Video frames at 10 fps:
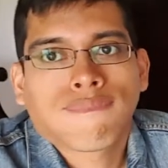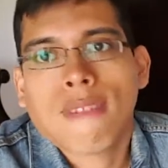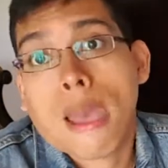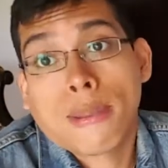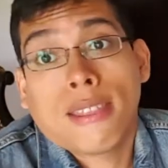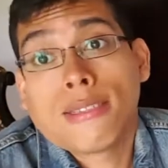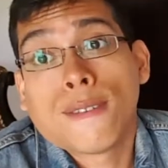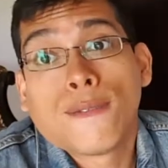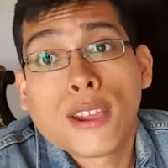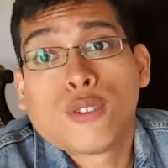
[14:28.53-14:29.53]
I mean, the
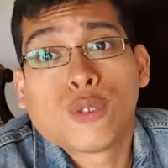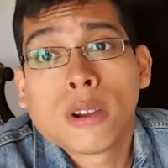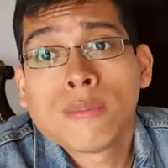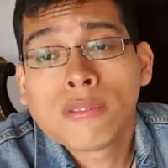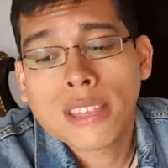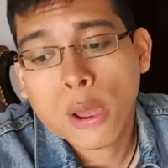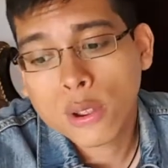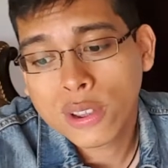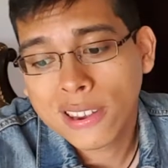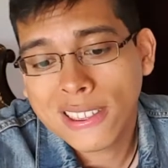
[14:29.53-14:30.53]
fake drums sound
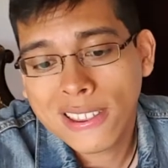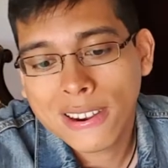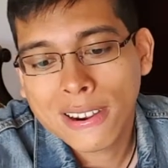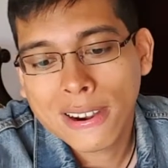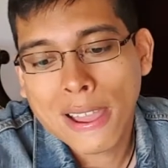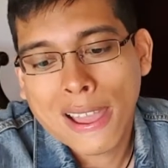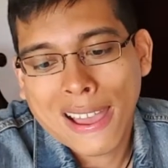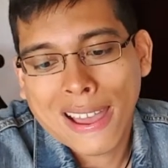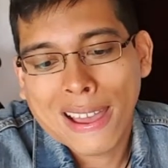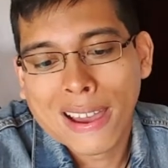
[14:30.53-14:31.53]
good here.
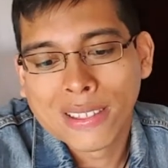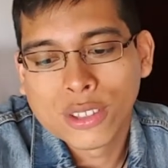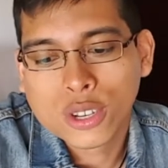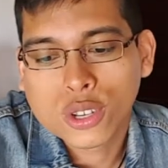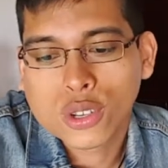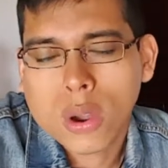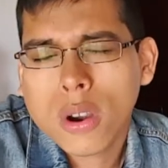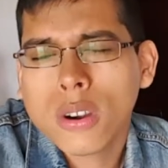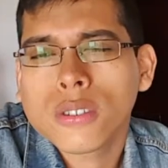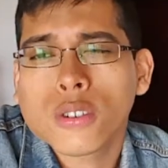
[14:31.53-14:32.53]
The
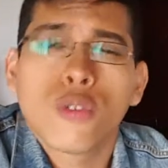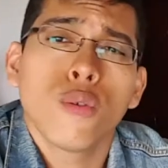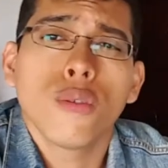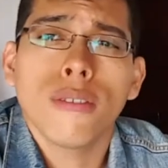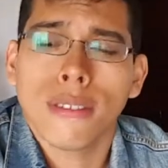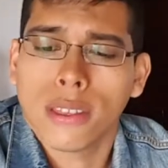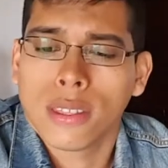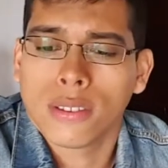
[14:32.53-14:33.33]
guitars are cool. The